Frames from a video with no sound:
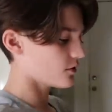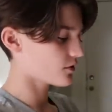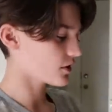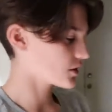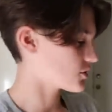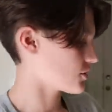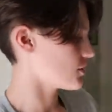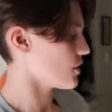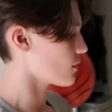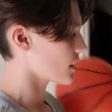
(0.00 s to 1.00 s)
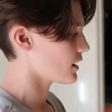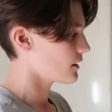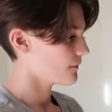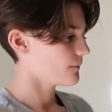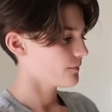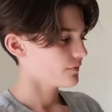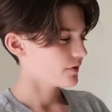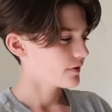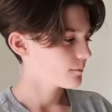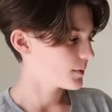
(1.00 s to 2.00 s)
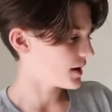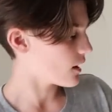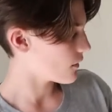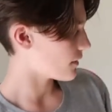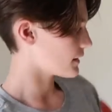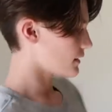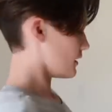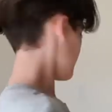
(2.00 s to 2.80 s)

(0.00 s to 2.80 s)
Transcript: used to like just yogurt, but now it's like the